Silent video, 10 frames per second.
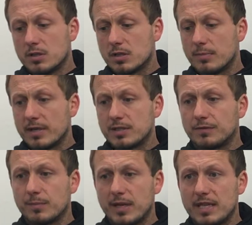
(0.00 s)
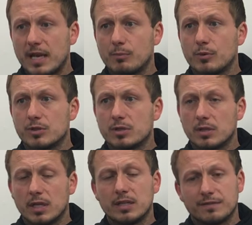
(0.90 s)
So the message from me at the end was,
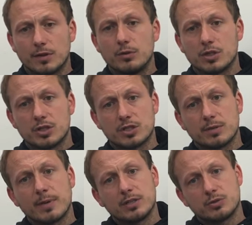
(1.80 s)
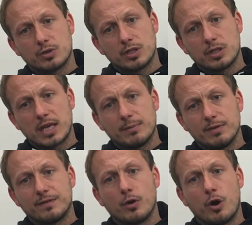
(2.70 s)
in the future, just to make sure that you keep
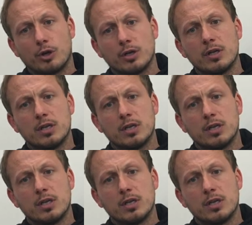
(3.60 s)
your foot on.